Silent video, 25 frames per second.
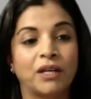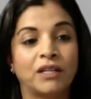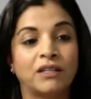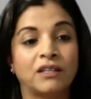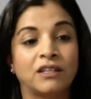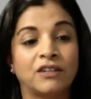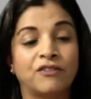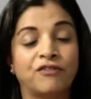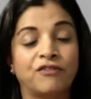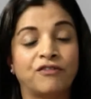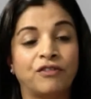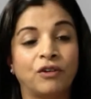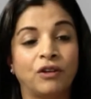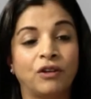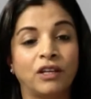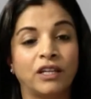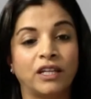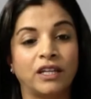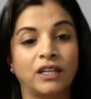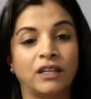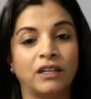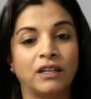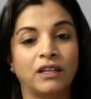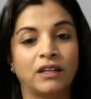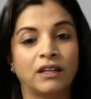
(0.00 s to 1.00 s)

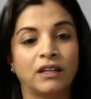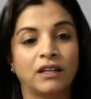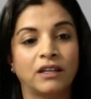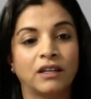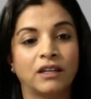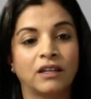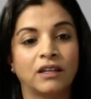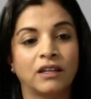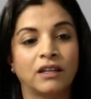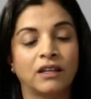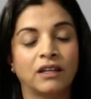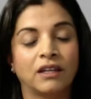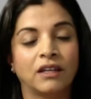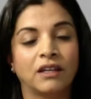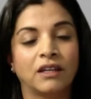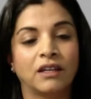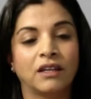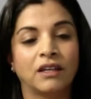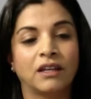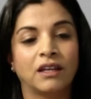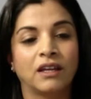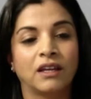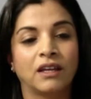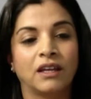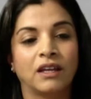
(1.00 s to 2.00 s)
fully
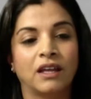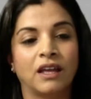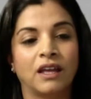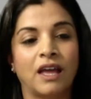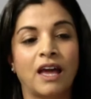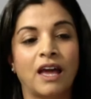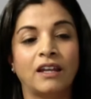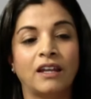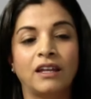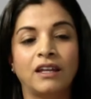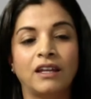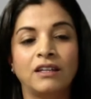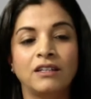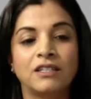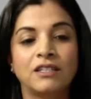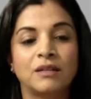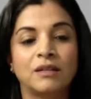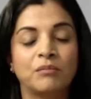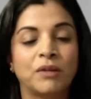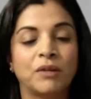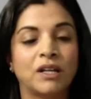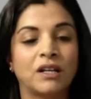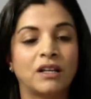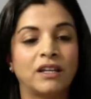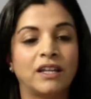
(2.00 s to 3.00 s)
and
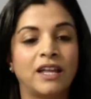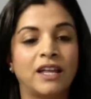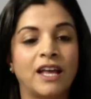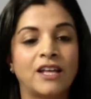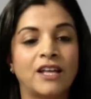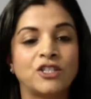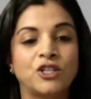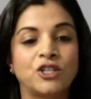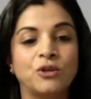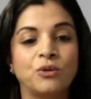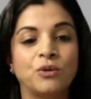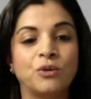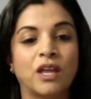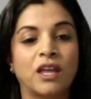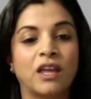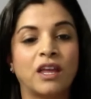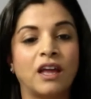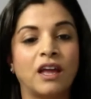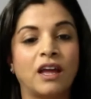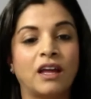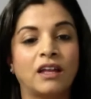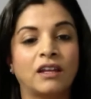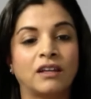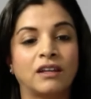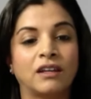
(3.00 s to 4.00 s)
intimately as you
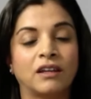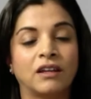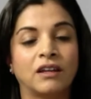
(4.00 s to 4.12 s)
can.